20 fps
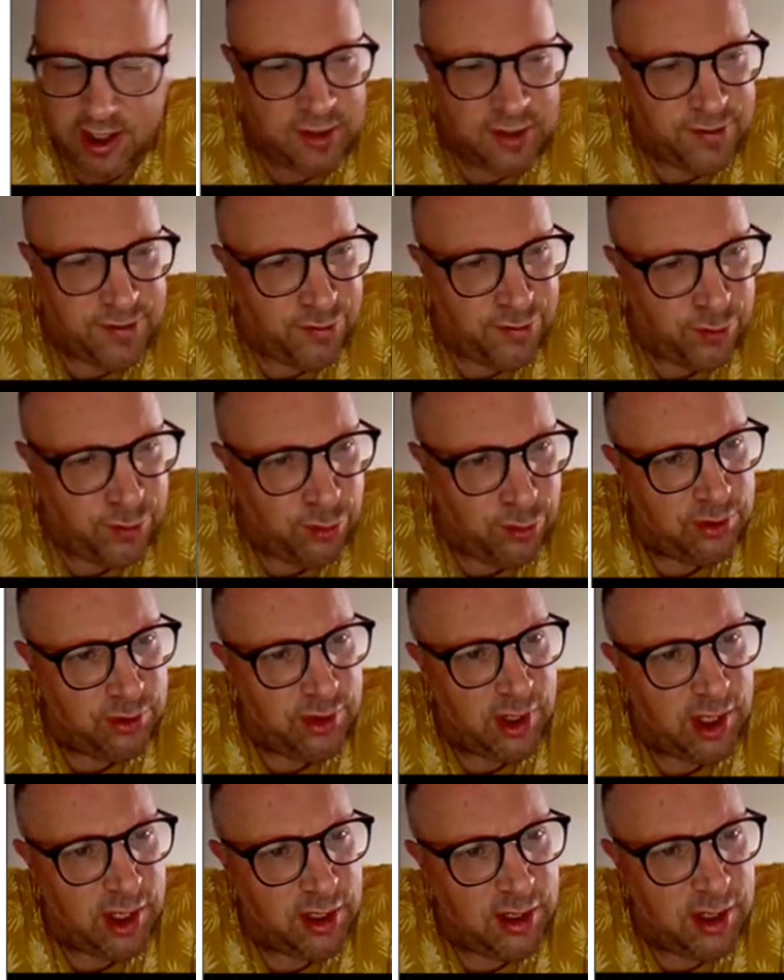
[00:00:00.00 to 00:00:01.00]
Azure native
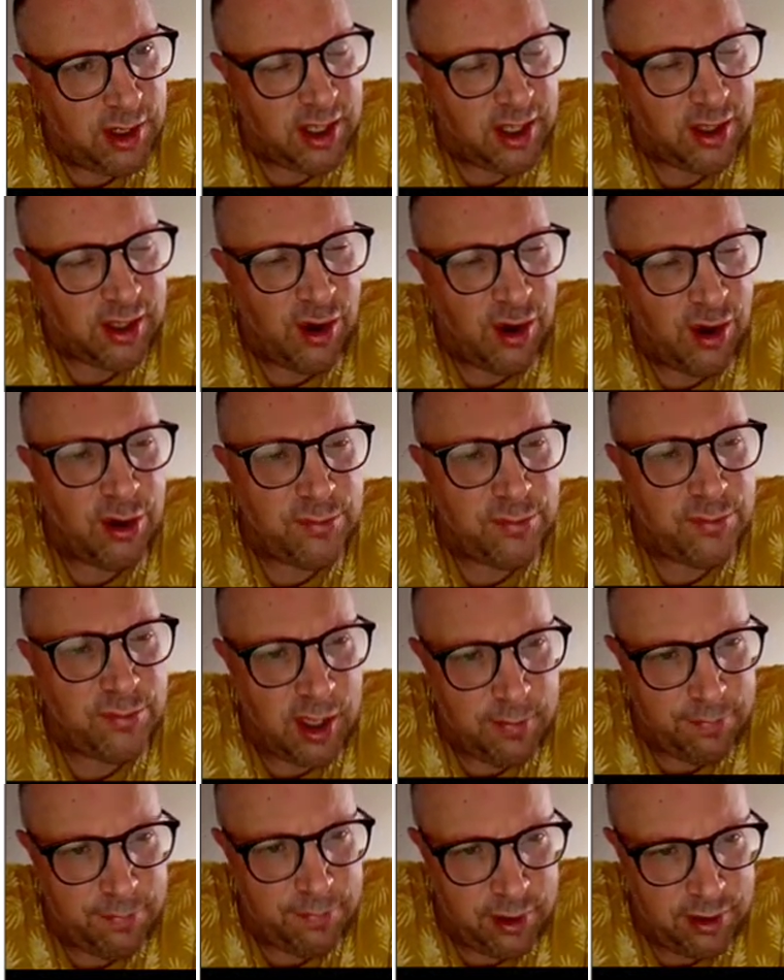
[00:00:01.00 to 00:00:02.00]
tools like
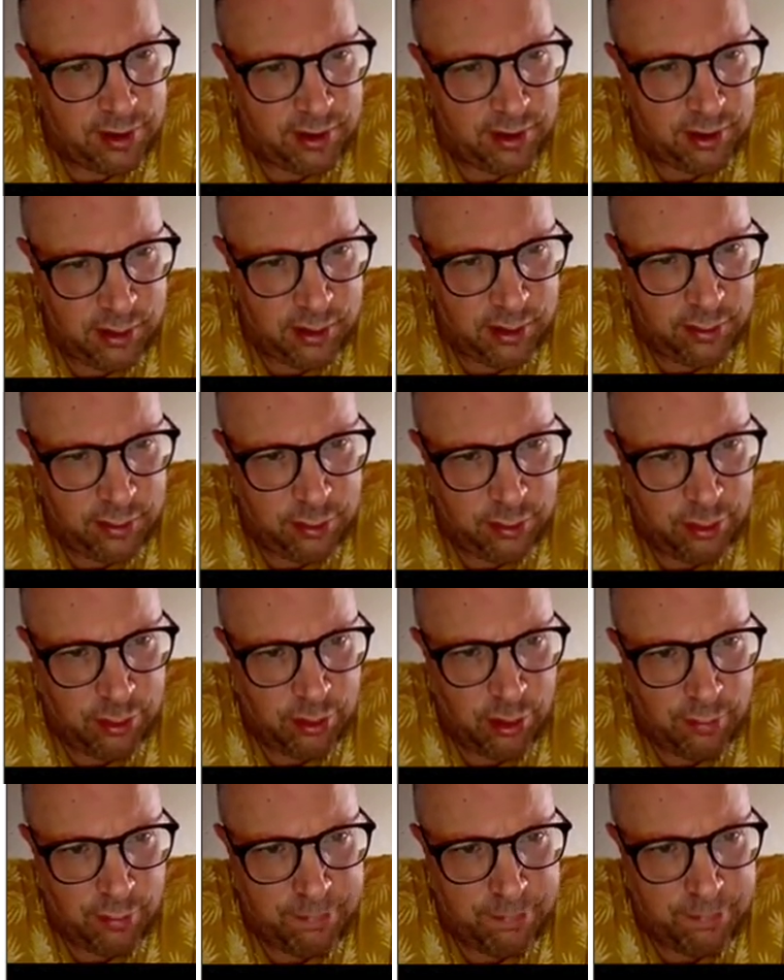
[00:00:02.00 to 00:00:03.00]
ARM templates
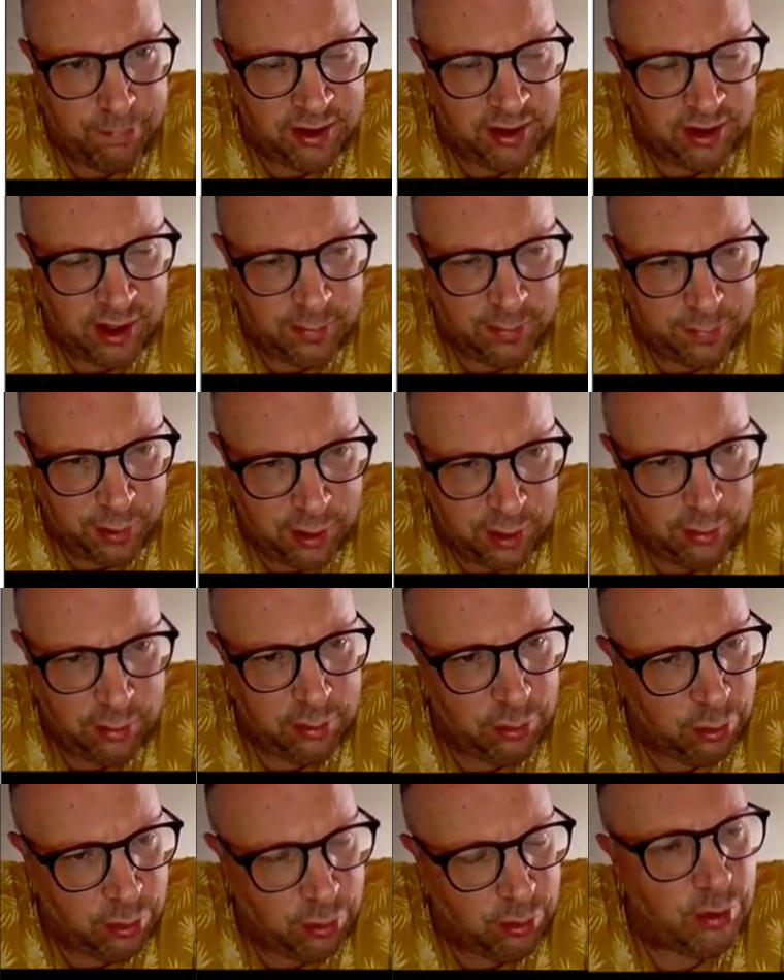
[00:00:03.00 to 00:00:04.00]
or Bicep
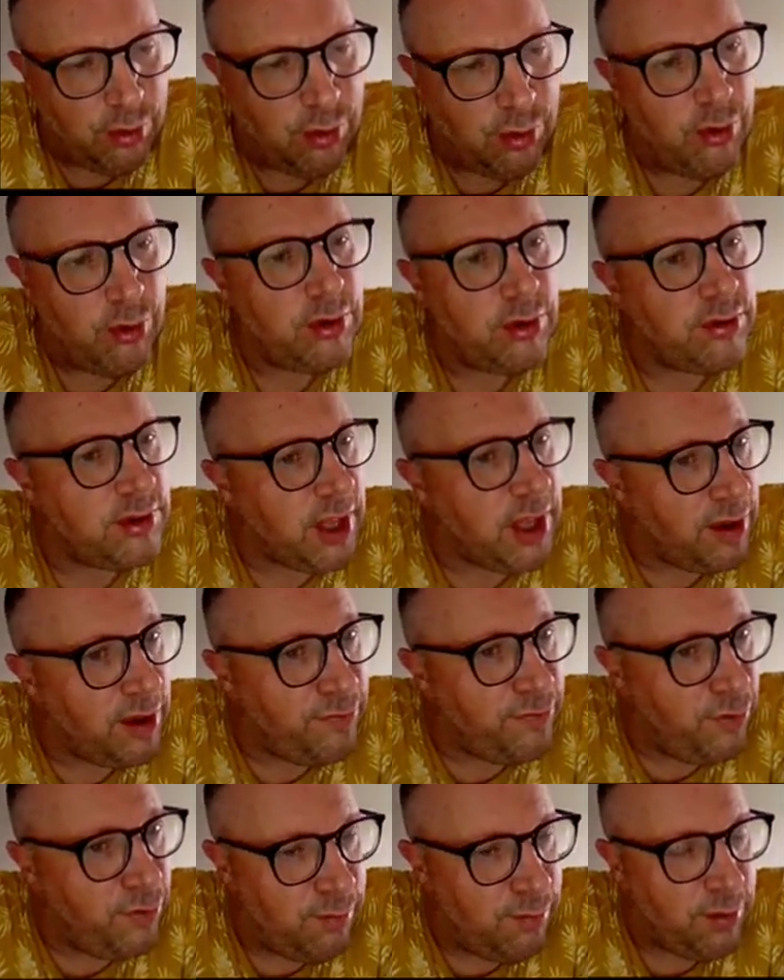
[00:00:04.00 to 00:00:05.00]
or
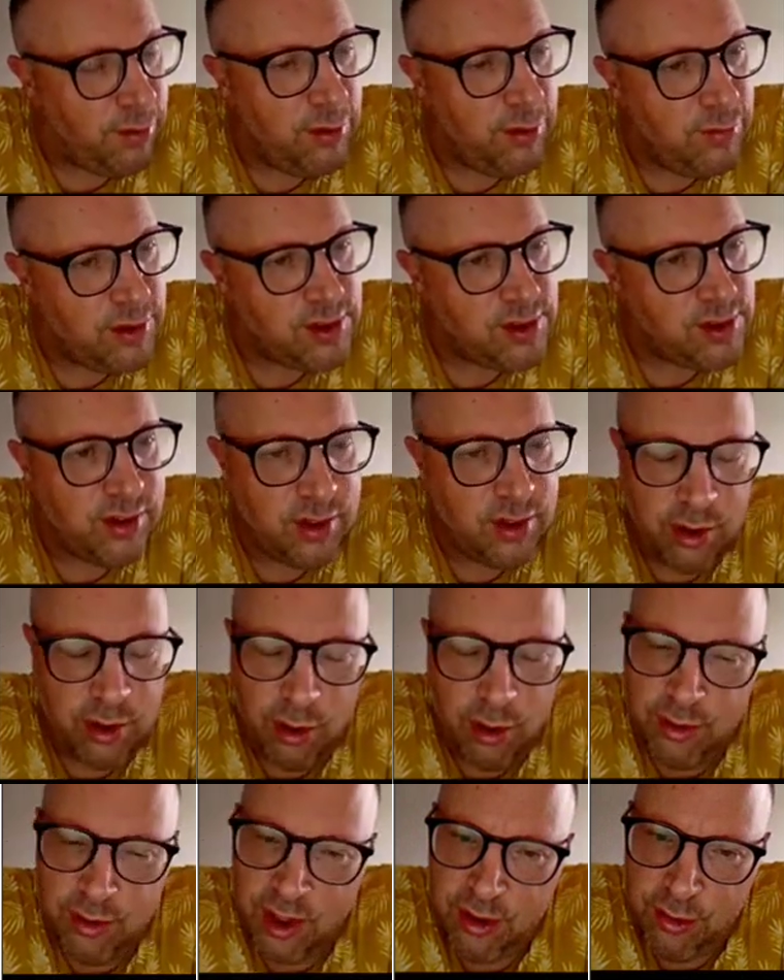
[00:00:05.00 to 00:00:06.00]
Terraform, which
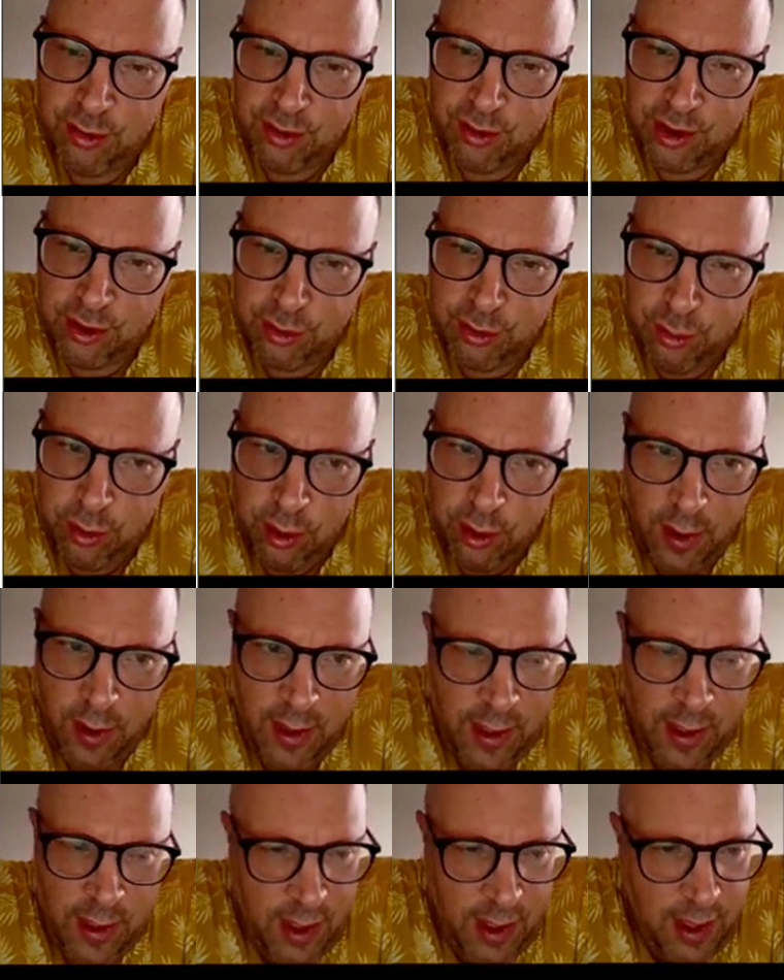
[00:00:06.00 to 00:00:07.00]
is a cloud agnostic
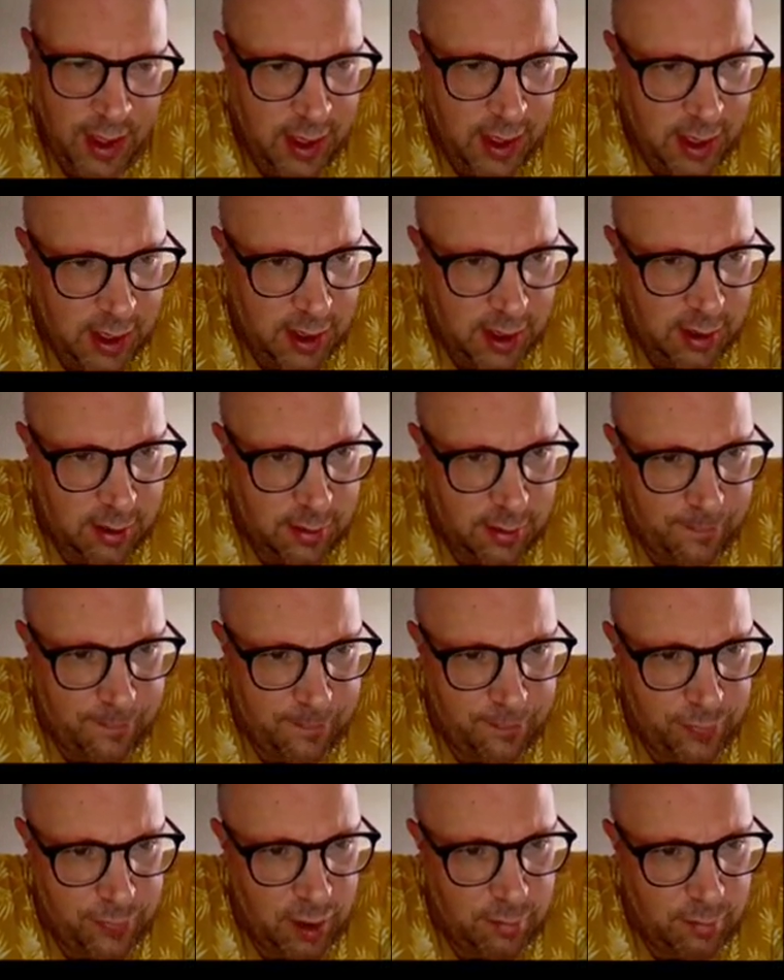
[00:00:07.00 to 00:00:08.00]
tool.
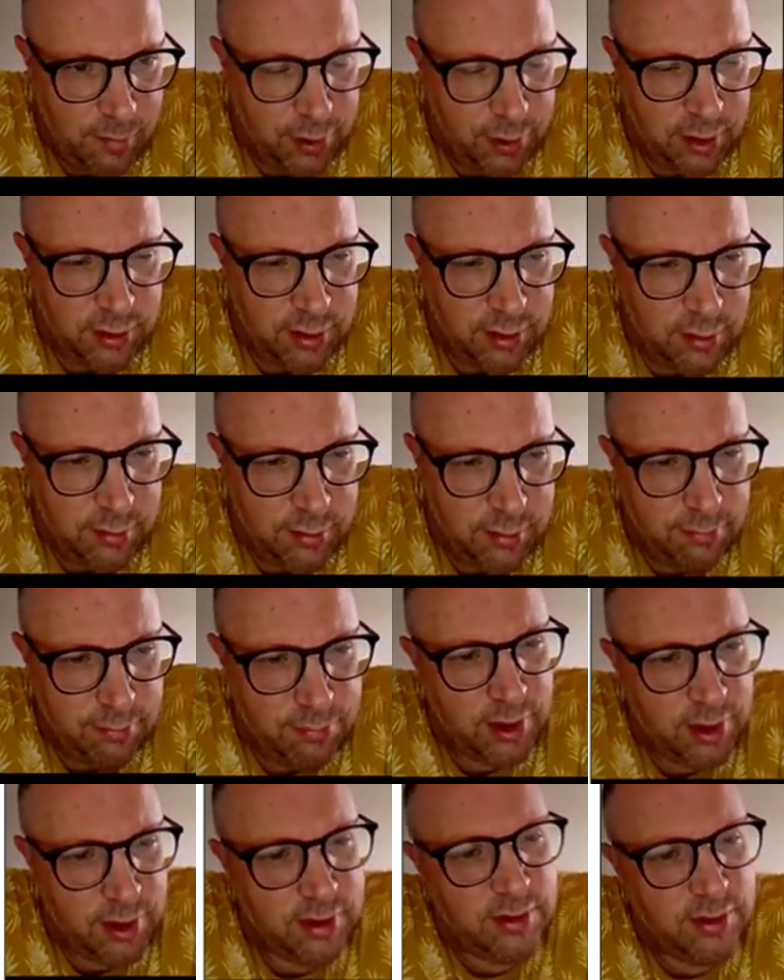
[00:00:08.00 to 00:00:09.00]
But